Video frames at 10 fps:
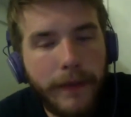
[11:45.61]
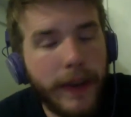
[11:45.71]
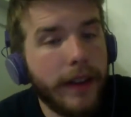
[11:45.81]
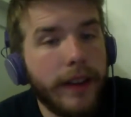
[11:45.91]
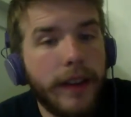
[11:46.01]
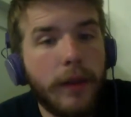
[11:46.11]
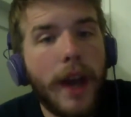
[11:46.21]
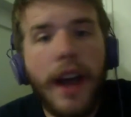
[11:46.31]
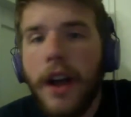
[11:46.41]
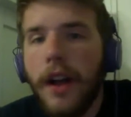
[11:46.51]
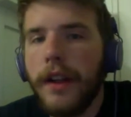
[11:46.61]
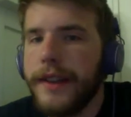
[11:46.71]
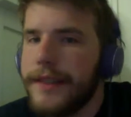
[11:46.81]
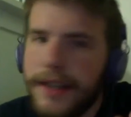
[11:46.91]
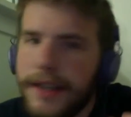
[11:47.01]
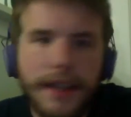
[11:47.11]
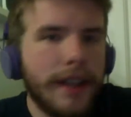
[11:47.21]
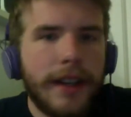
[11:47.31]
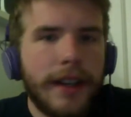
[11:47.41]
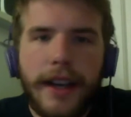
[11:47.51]
fairly well? Is
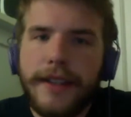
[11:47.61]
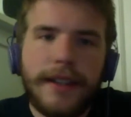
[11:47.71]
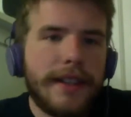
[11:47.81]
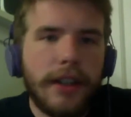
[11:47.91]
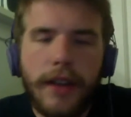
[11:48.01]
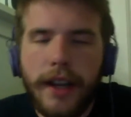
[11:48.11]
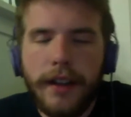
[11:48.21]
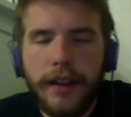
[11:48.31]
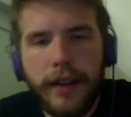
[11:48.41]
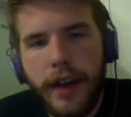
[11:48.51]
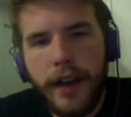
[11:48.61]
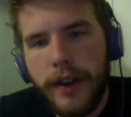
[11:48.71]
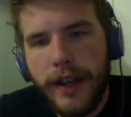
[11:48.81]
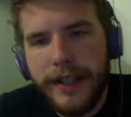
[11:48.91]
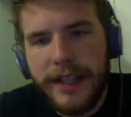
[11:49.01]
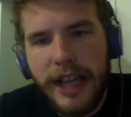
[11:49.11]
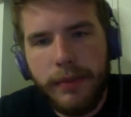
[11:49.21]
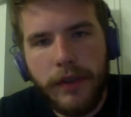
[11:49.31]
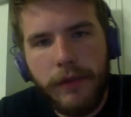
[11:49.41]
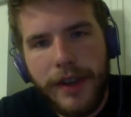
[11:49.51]
he still likely to go in the next
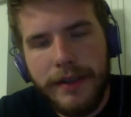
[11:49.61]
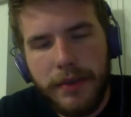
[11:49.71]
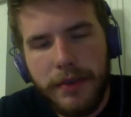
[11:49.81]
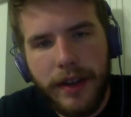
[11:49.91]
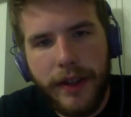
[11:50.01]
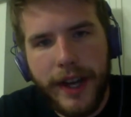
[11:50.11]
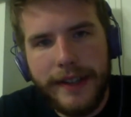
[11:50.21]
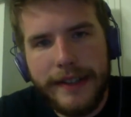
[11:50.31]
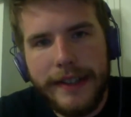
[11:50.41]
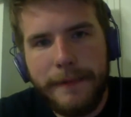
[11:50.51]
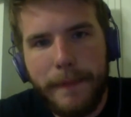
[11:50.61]
couple of weeks? What are your thoughts?